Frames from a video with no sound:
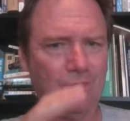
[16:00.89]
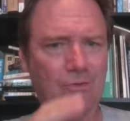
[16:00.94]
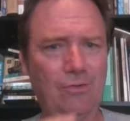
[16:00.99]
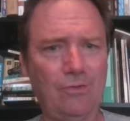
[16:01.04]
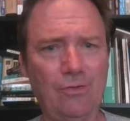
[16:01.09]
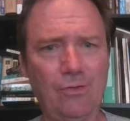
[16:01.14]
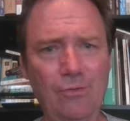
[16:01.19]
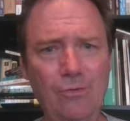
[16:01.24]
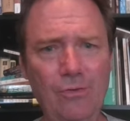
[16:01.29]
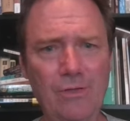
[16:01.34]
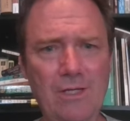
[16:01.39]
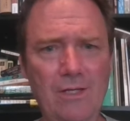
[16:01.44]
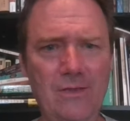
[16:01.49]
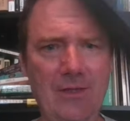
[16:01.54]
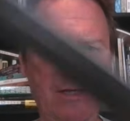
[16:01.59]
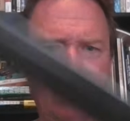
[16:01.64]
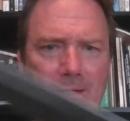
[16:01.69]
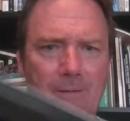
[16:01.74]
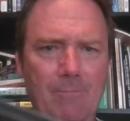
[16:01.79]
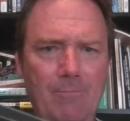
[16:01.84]
tsurugi
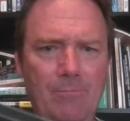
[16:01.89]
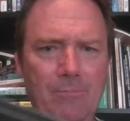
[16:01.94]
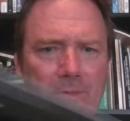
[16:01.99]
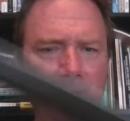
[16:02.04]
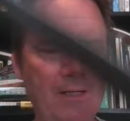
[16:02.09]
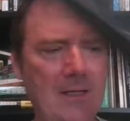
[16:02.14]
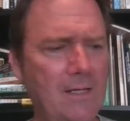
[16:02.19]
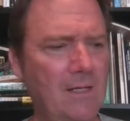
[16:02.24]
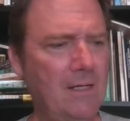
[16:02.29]
thing,